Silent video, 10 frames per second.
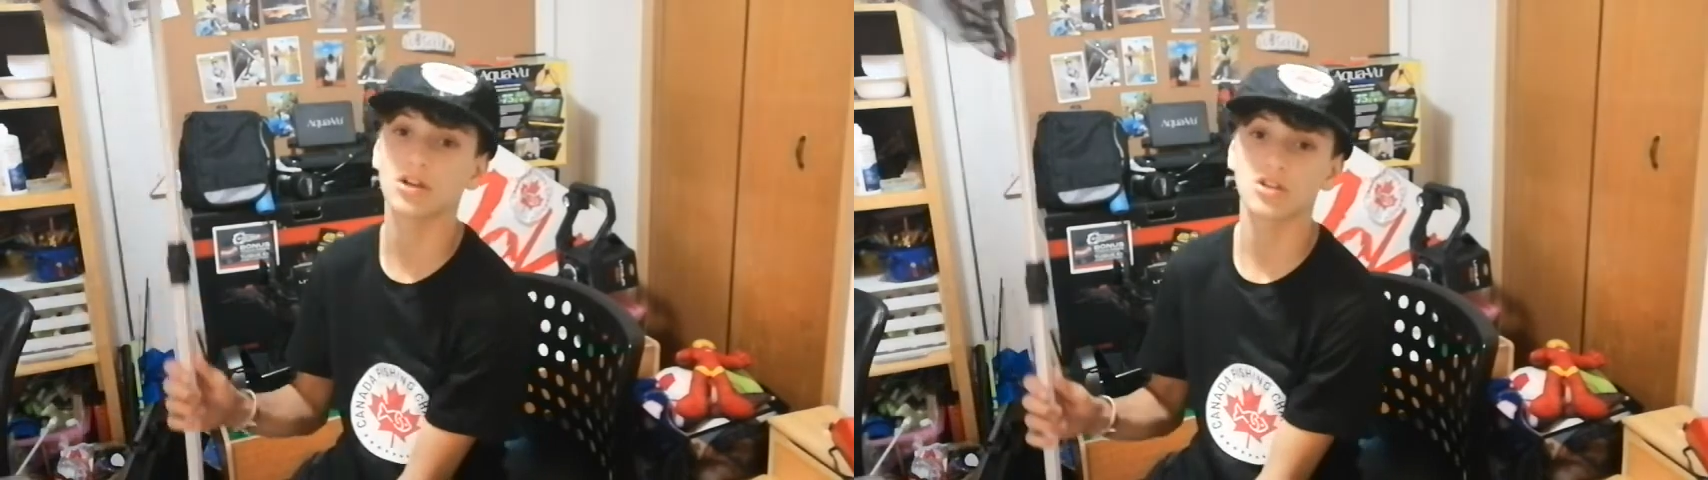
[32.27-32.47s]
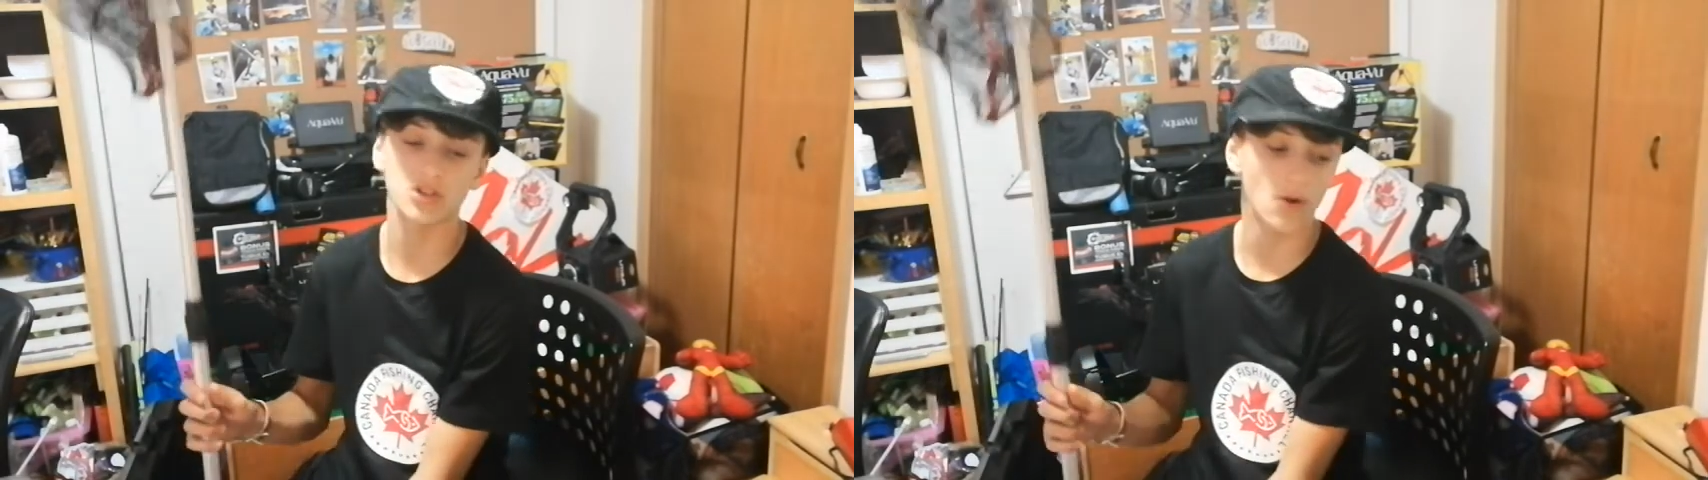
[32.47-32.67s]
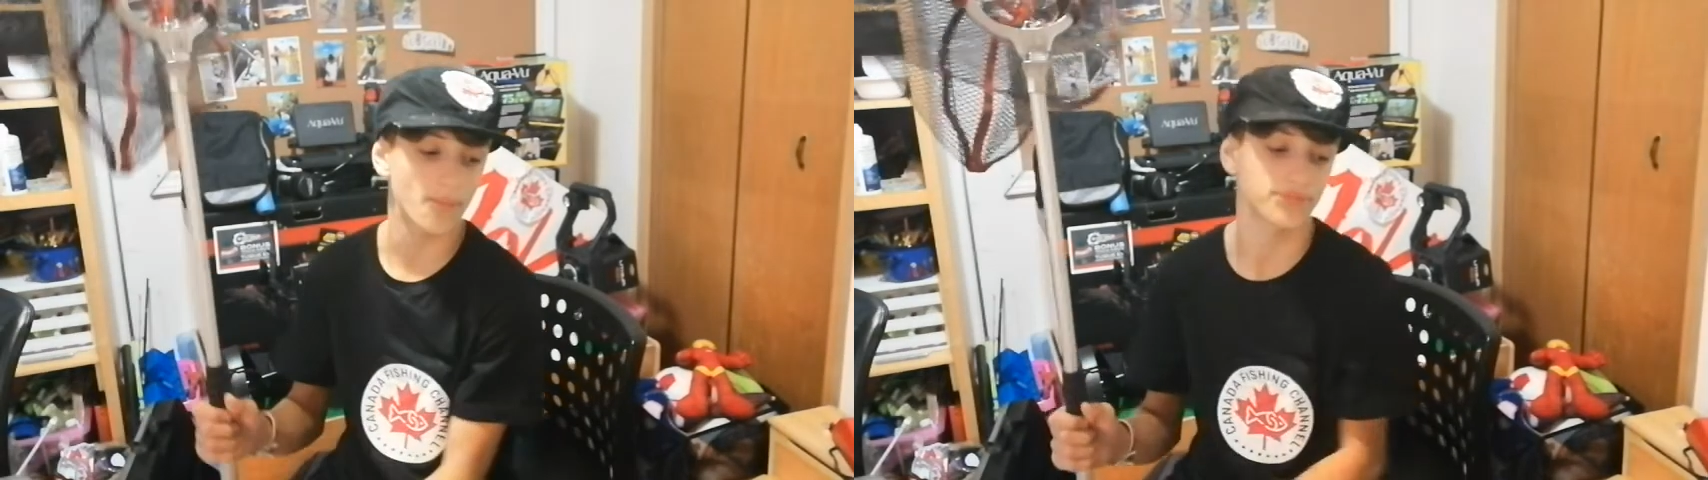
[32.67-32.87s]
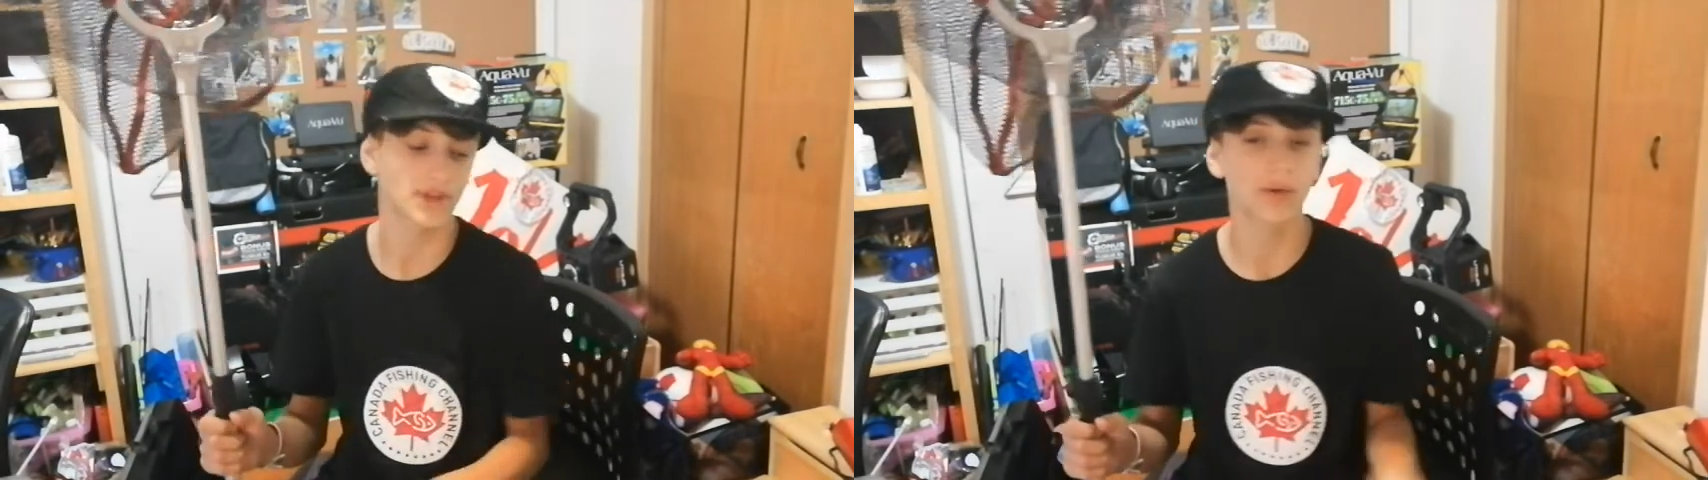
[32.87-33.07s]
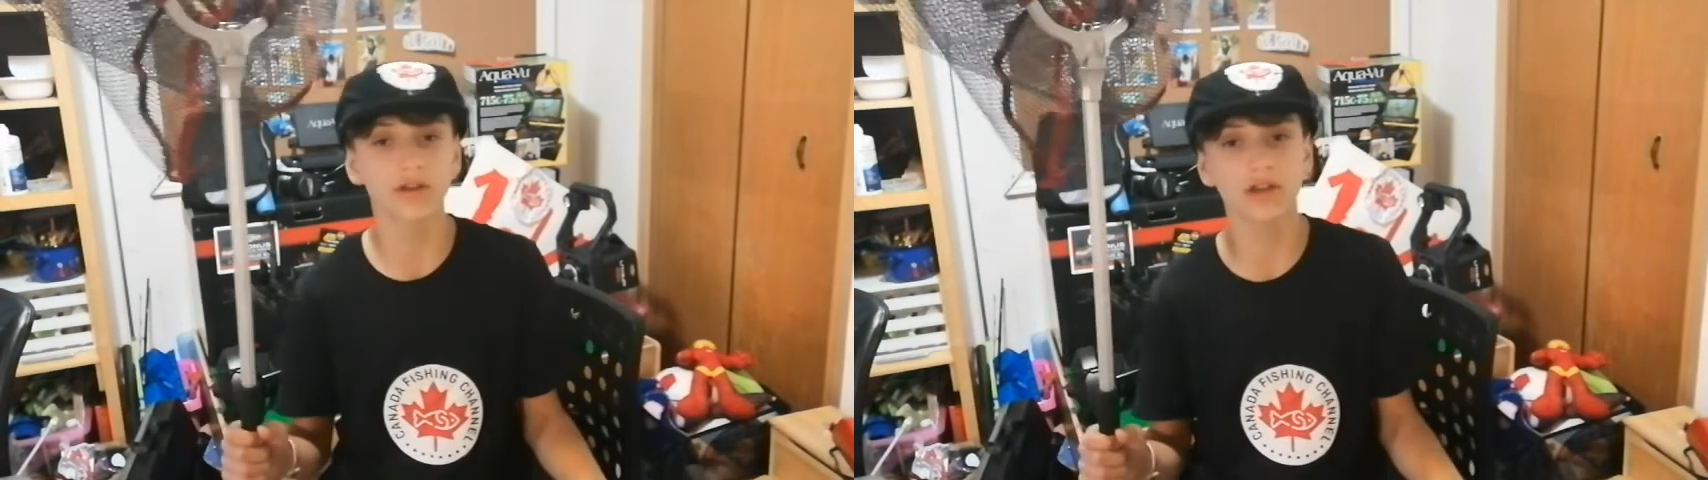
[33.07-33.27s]
So
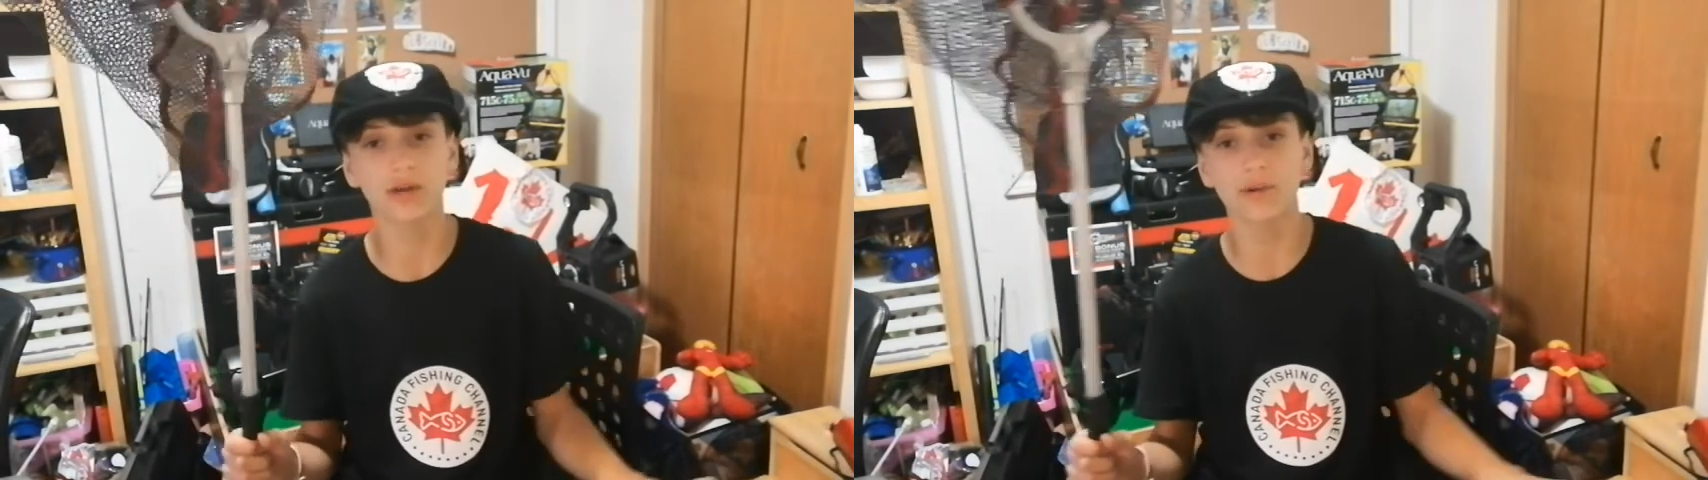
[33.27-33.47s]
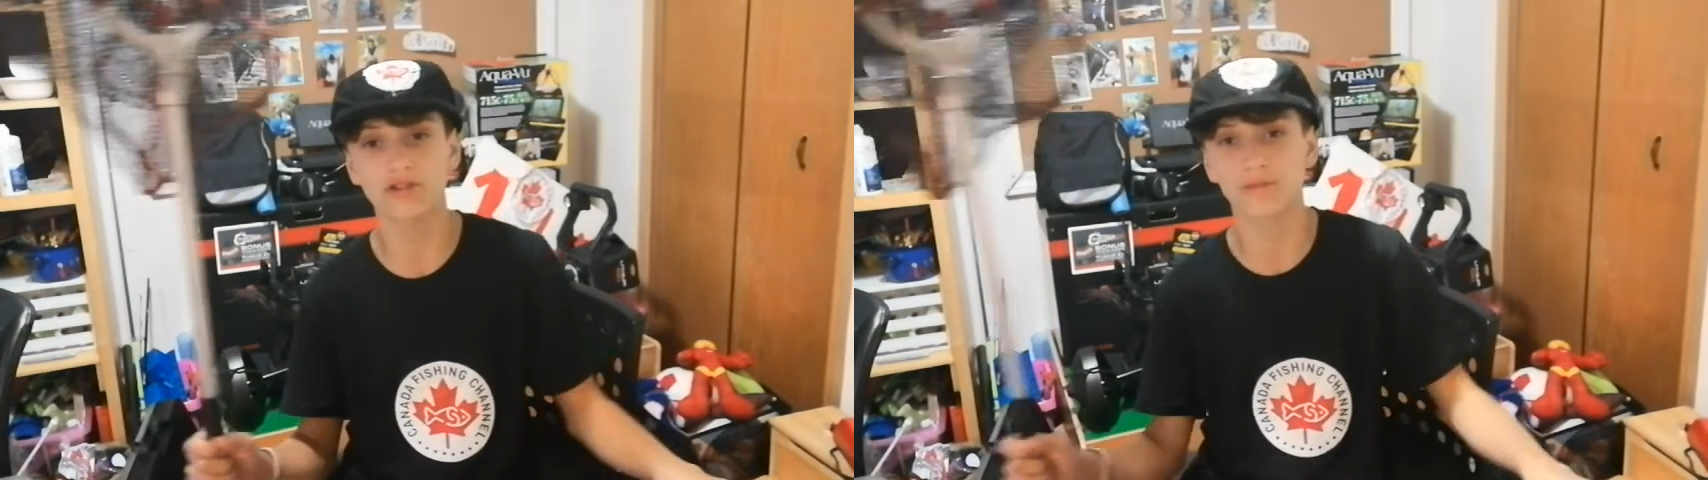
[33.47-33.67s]
let me talk about